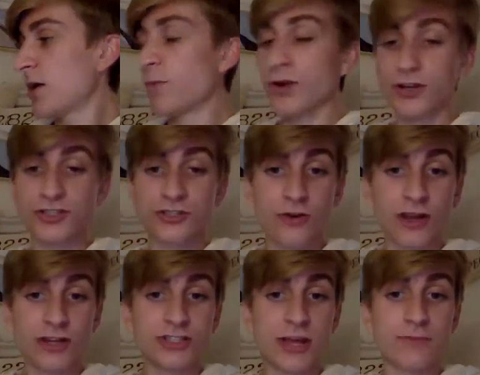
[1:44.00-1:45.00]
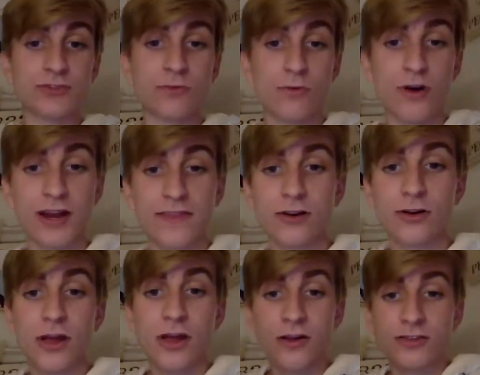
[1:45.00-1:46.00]
We're going to start at chapter one, and
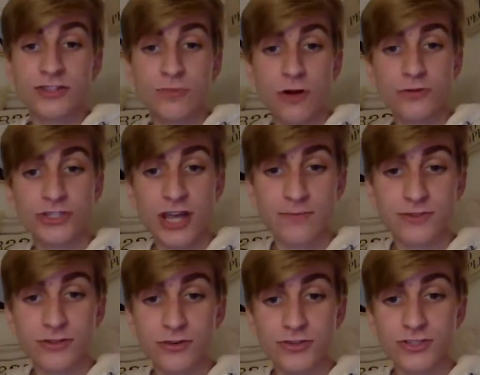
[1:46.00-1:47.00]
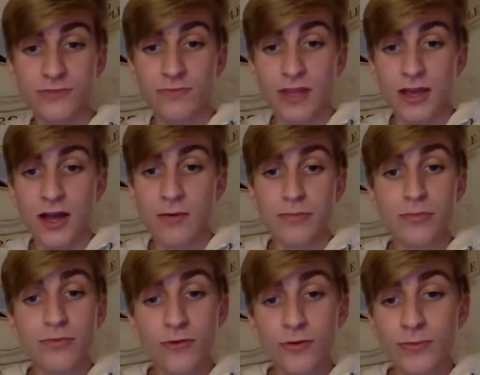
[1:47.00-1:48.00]
they're small chapters. Um,
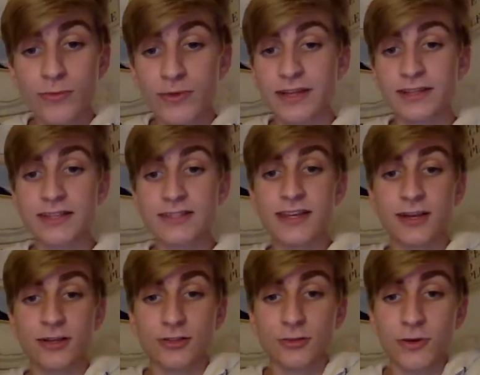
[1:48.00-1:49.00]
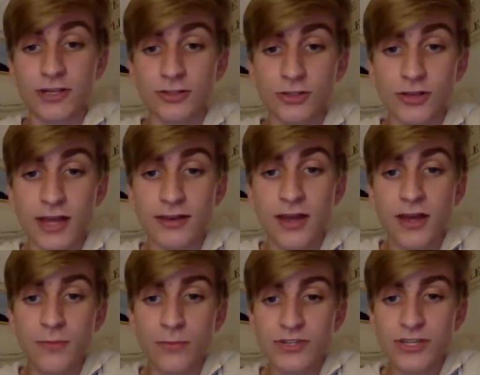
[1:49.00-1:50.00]
before we begin, let's take a quick look and
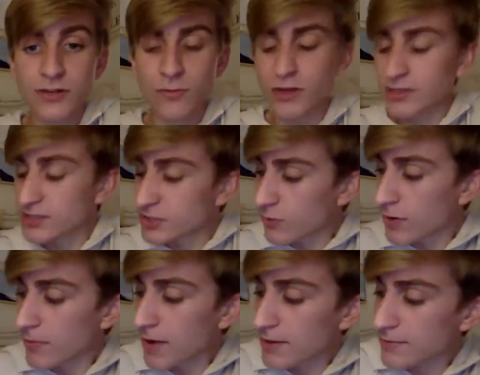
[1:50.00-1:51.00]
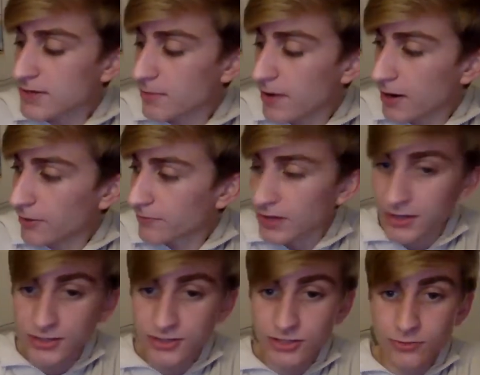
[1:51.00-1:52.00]
predict what the story might be about.
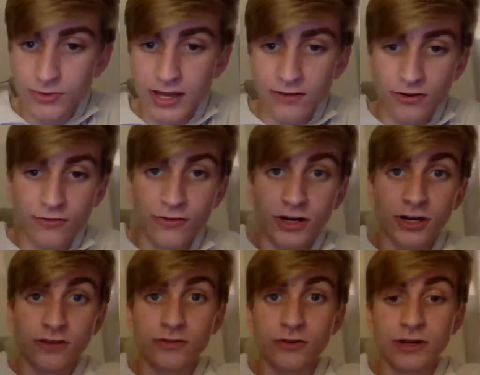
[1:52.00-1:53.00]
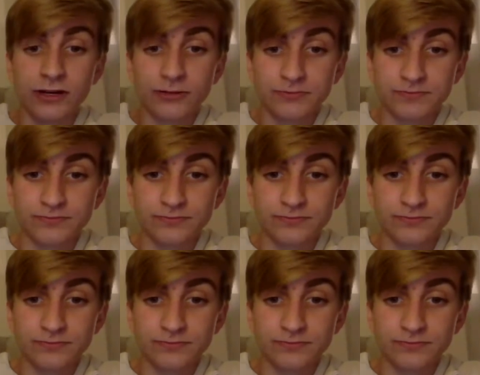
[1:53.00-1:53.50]
So we have our front cover here.